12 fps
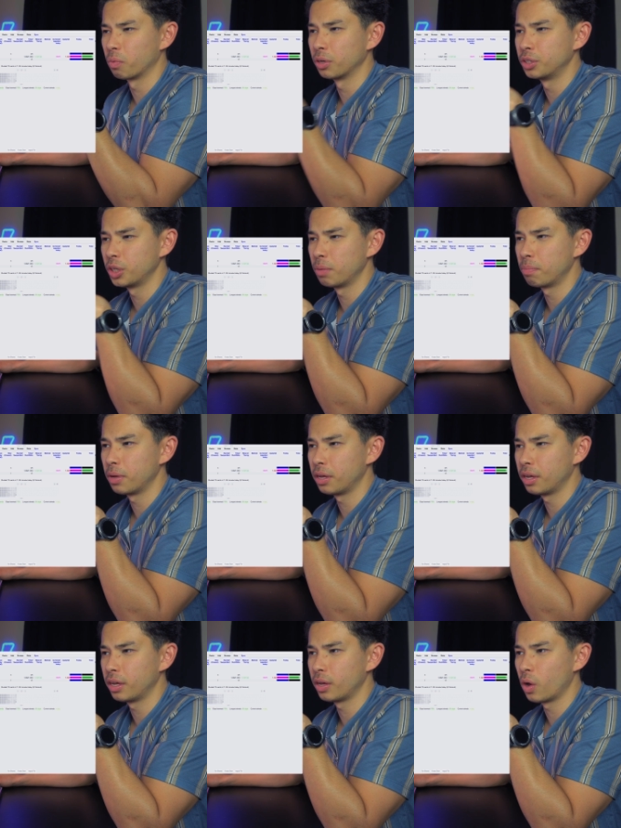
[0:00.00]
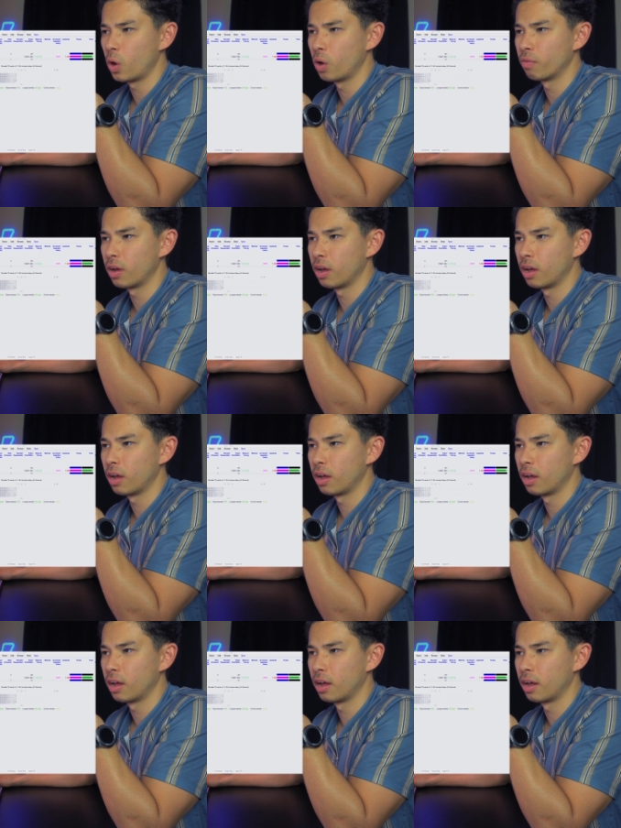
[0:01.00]
which should be
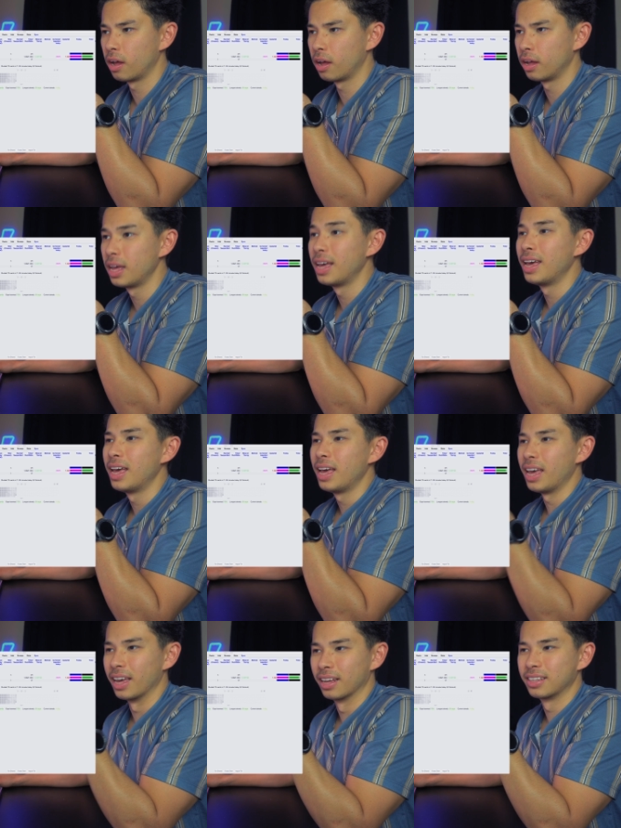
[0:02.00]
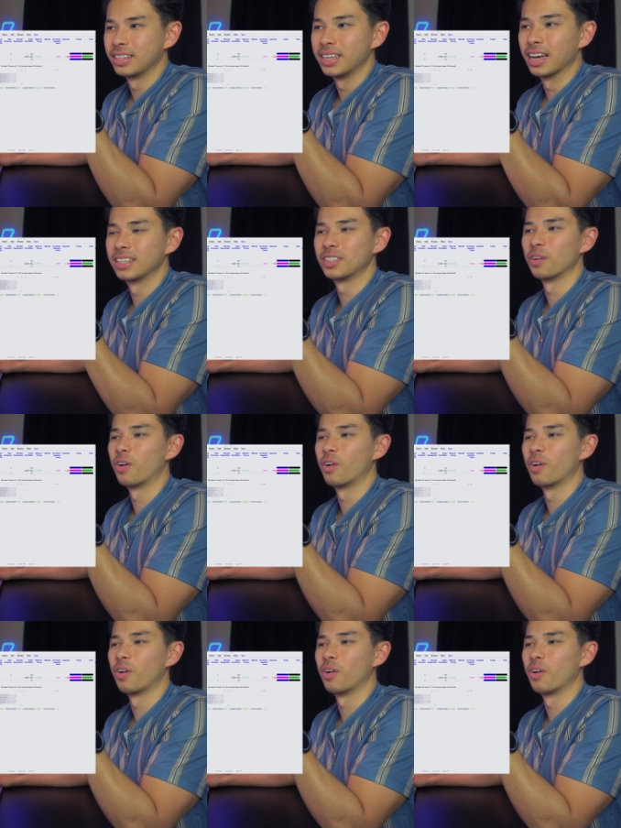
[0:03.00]
over here. Yeah, so